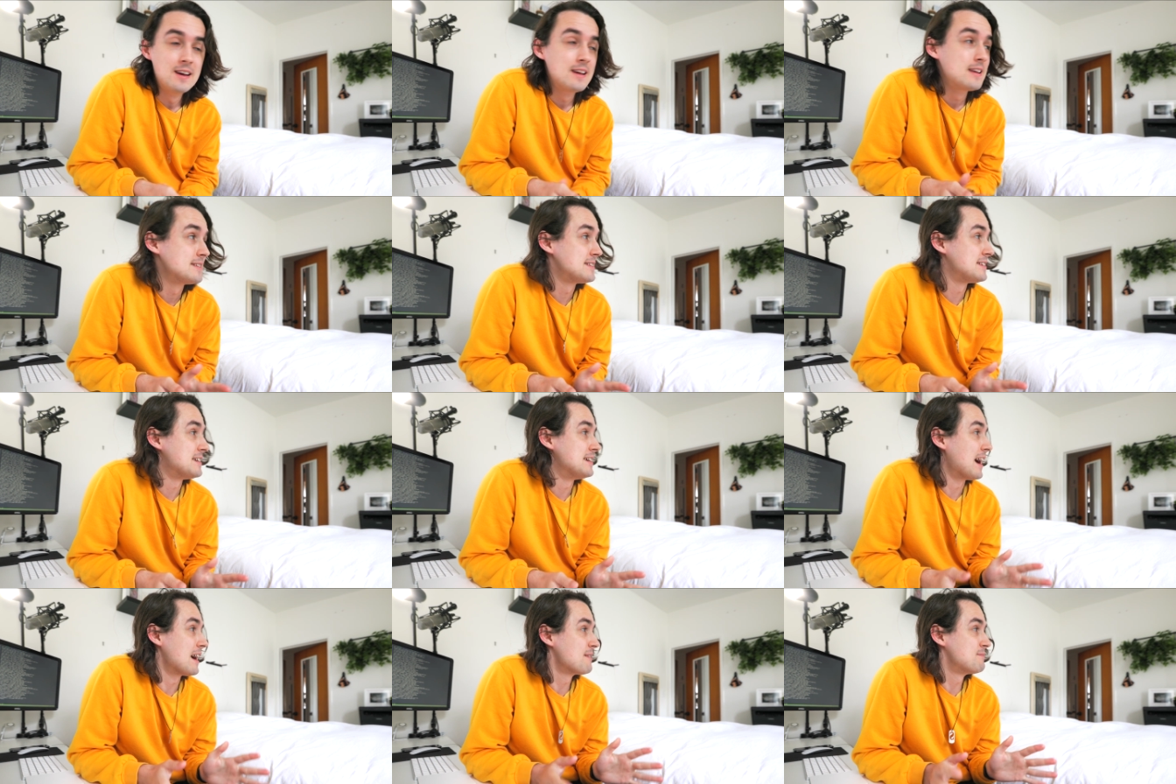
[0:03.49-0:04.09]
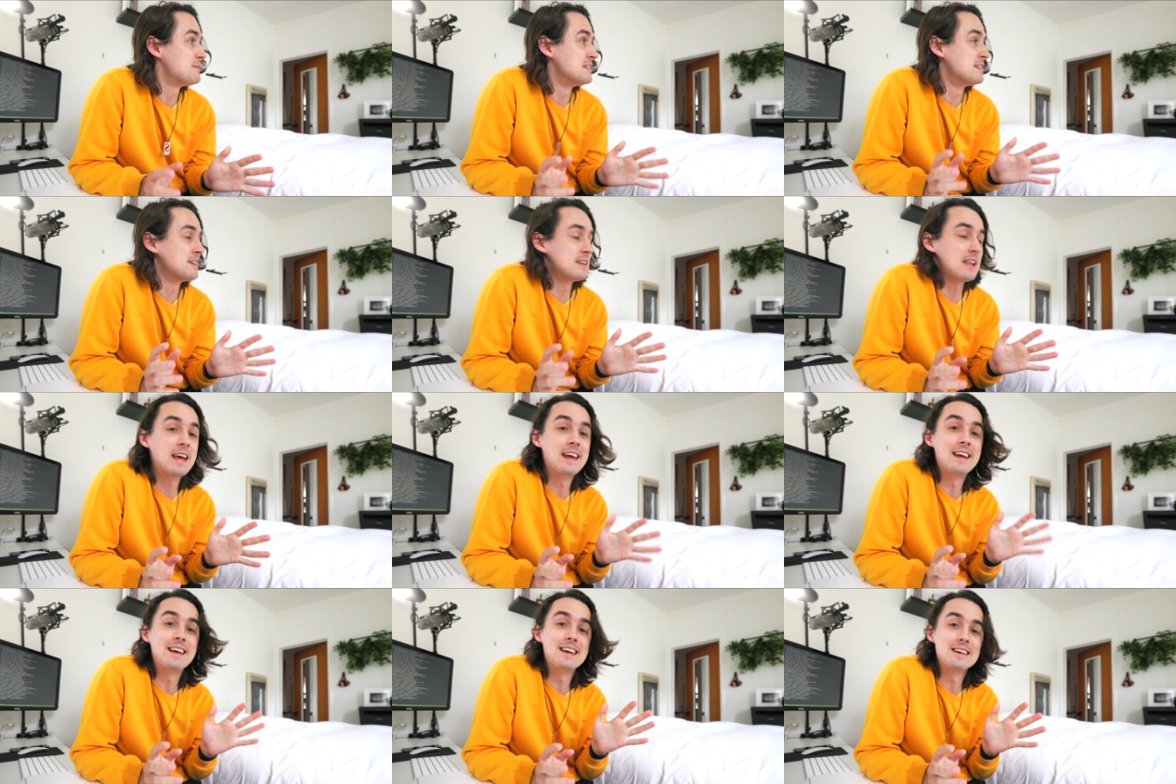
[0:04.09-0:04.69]
You see,
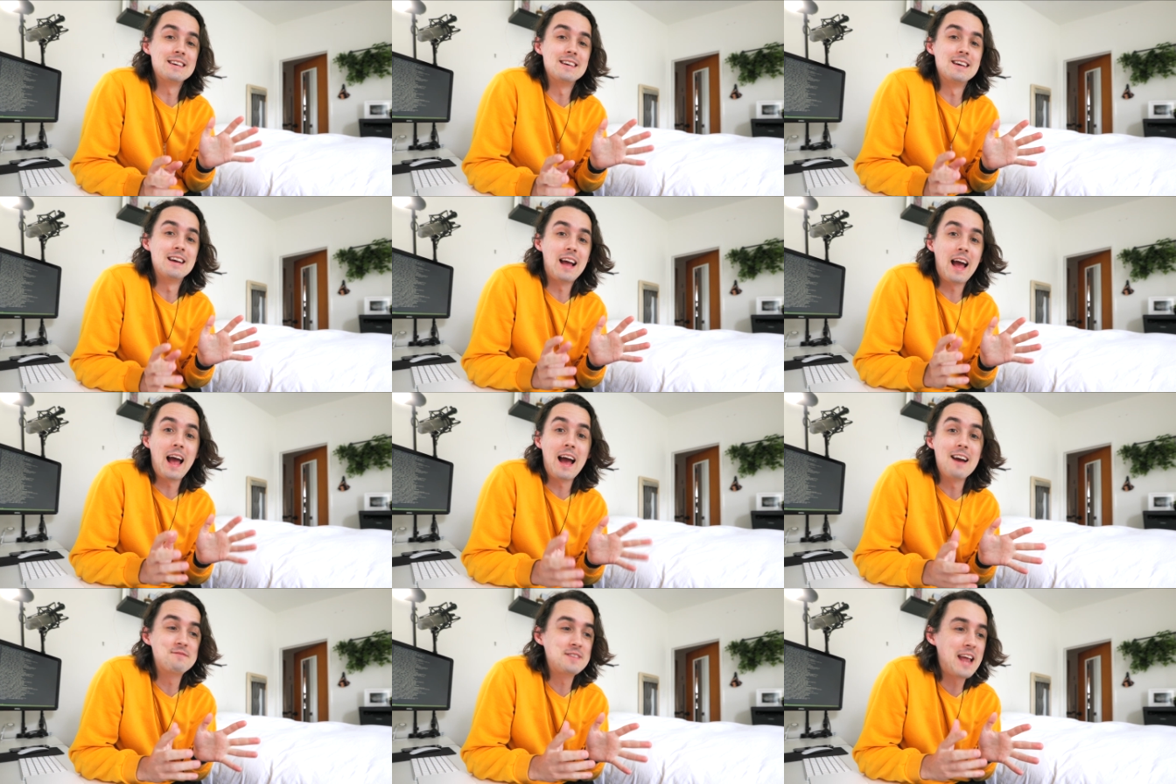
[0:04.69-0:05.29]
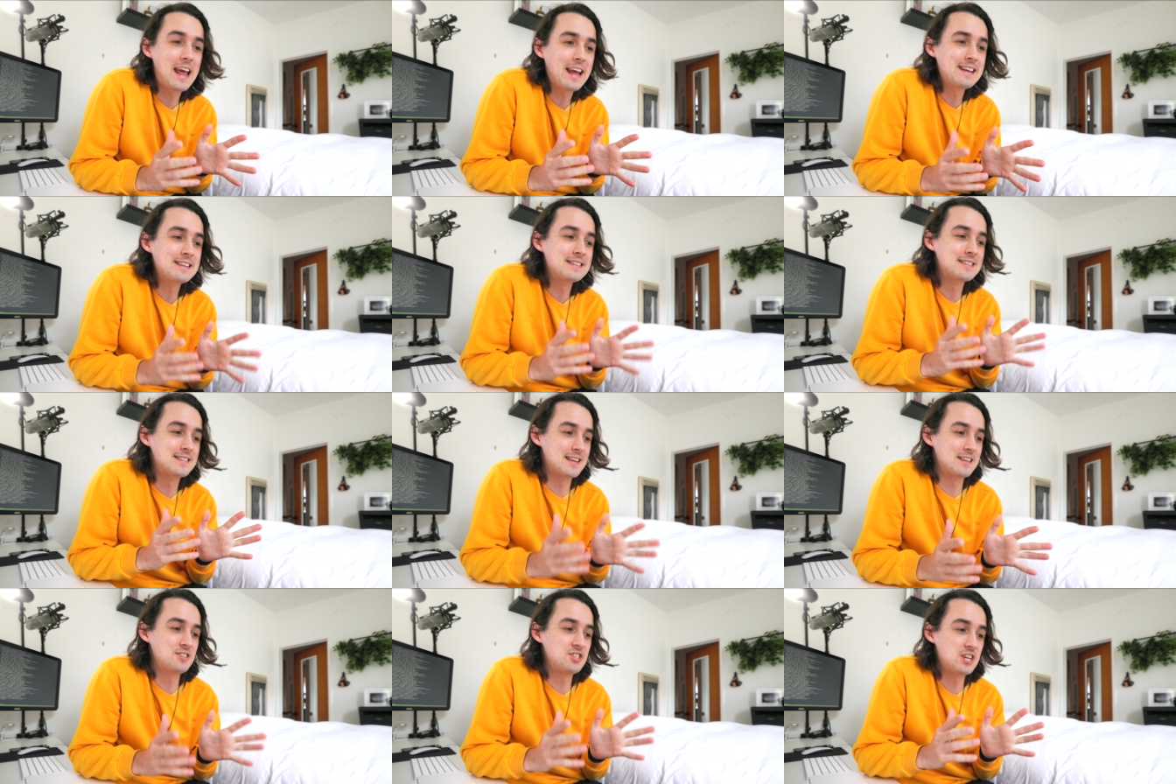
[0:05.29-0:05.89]
I've taken
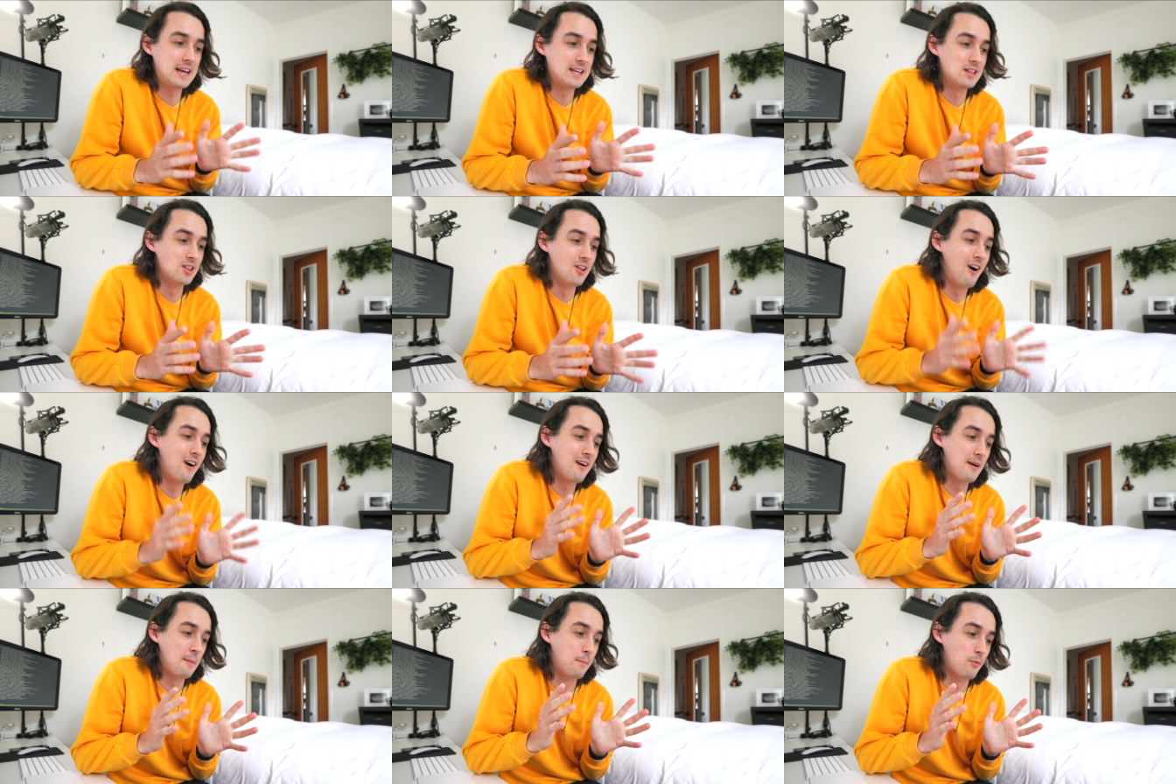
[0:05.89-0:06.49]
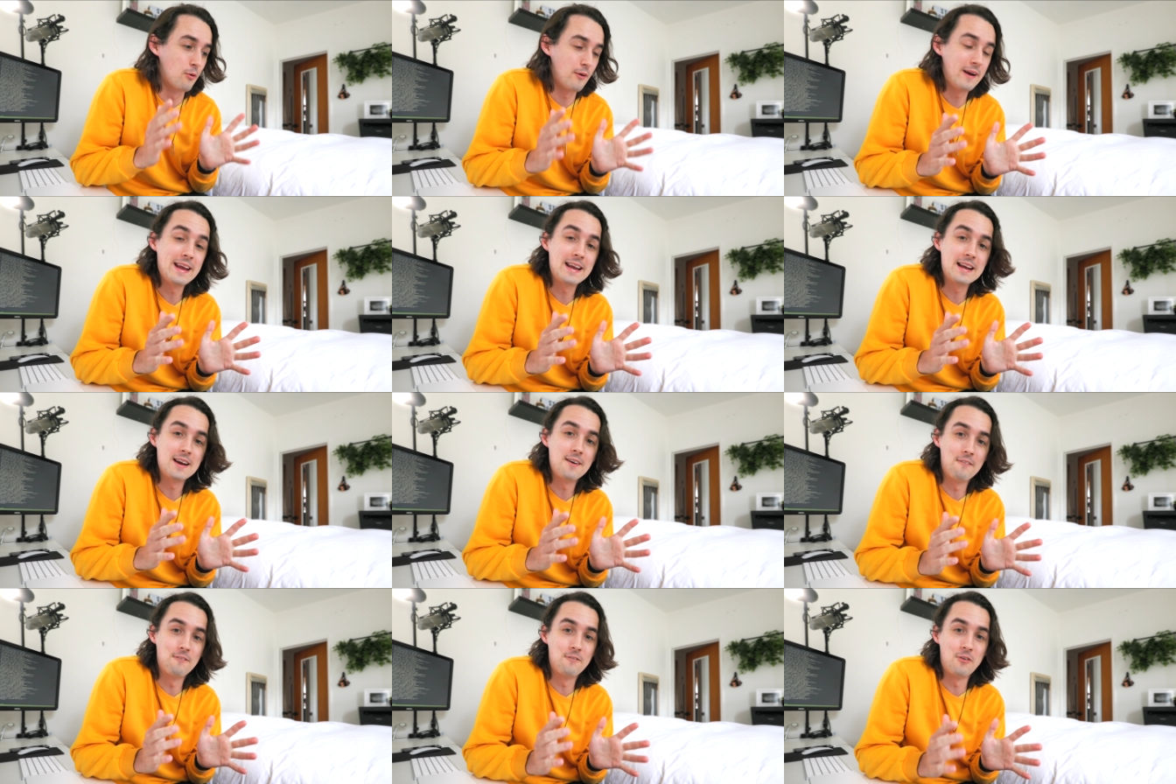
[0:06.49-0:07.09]
such a long break
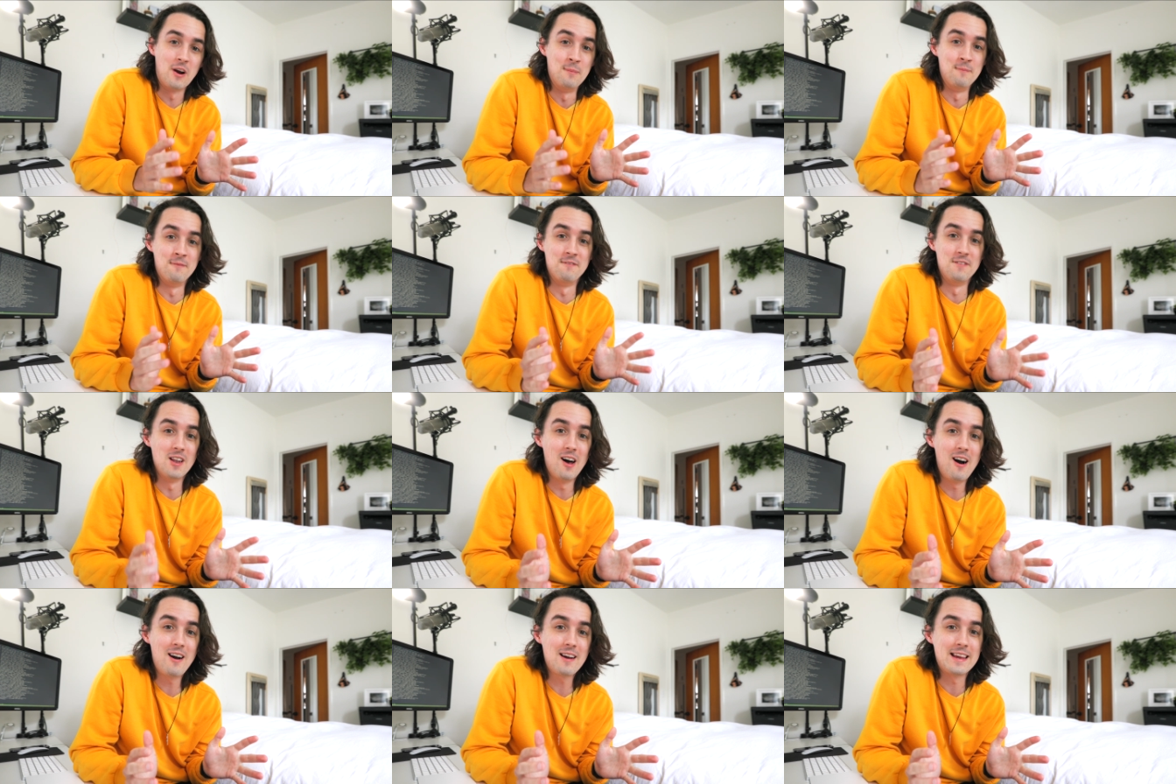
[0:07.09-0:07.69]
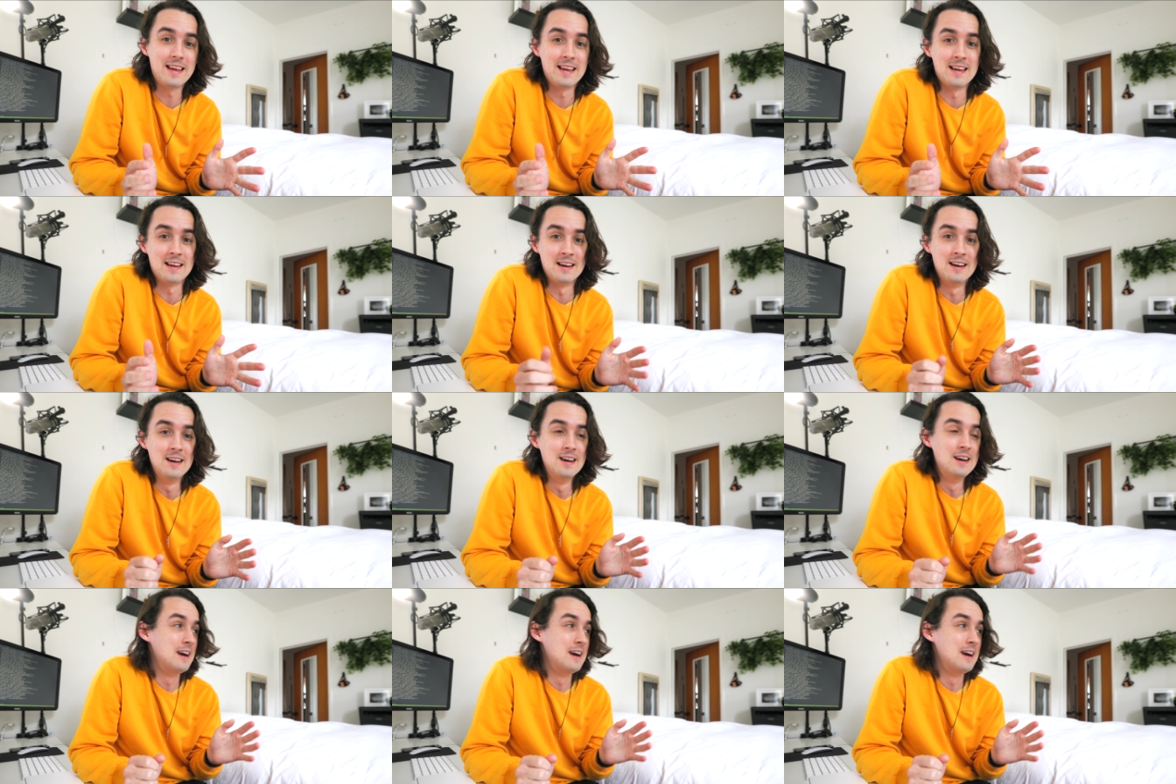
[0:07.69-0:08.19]
from vlogging,